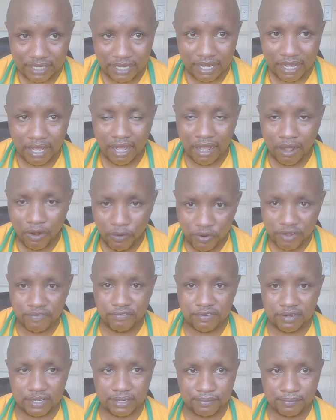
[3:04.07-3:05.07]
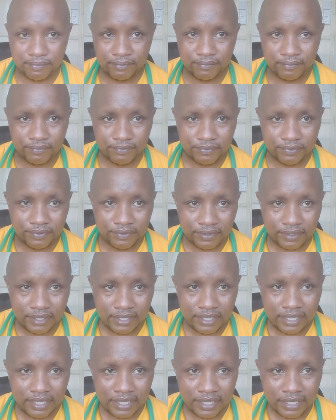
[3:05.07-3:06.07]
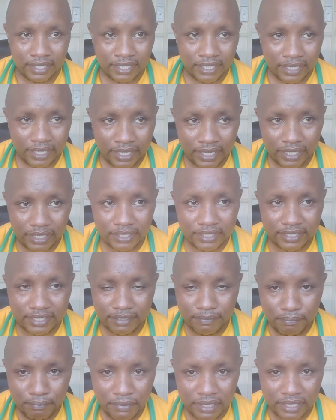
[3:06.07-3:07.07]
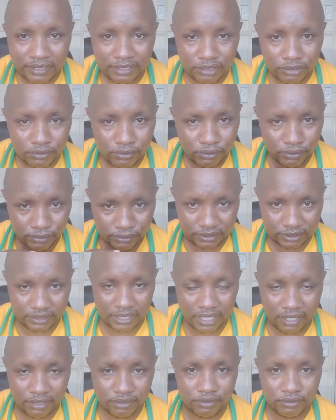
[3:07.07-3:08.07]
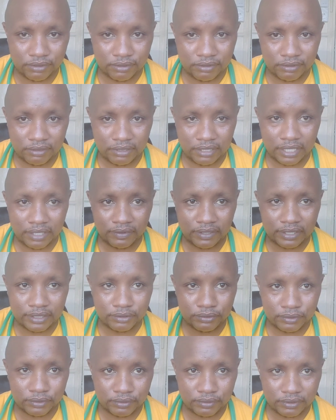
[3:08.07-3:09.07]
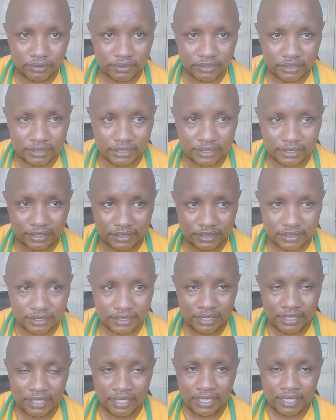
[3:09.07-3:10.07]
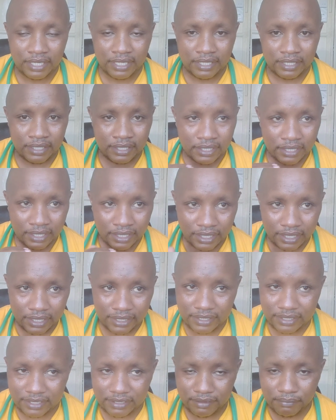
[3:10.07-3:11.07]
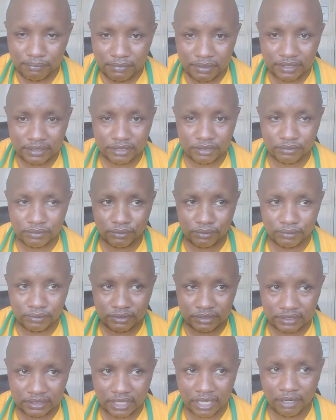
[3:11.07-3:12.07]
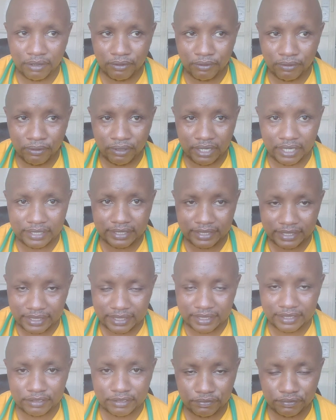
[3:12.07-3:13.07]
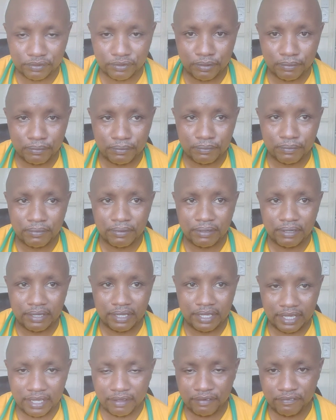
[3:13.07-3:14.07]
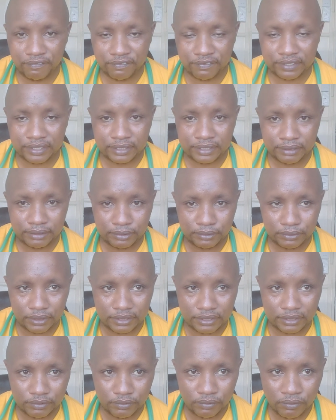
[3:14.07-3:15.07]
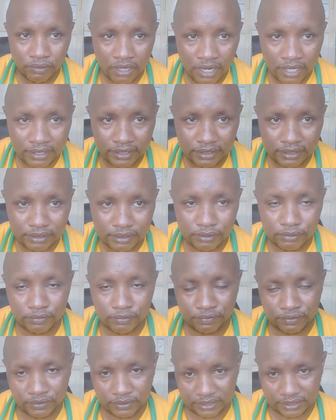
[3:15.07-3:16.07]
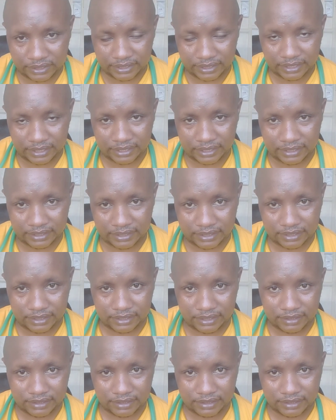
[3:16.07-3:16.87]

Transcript: However, a healthy menstrual cycle, I want you to note this, a healthy menstrual cycle can range from every 21 to 40 days.